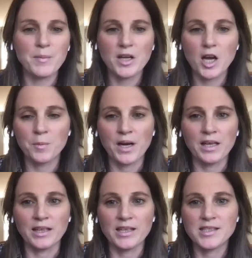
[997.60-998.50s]
me on my
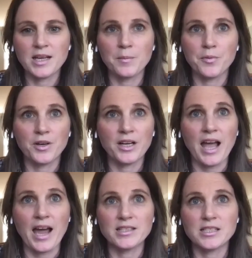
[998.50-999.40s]
LinkedIn. I'm pretty
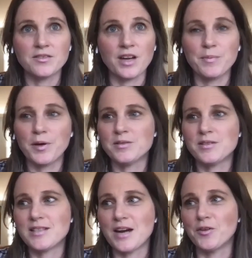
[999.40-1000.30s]
active. I post
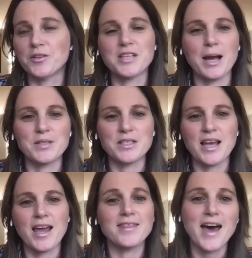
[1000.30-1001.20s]
several times a
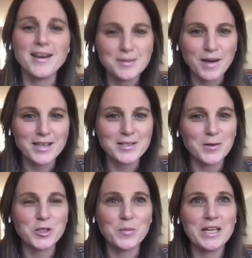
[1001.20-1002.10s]
day. That is my
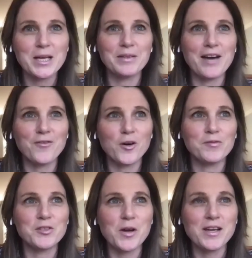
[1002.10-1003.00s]
social media platform
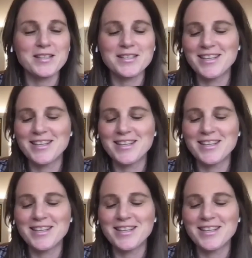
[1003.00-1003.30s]
of choice.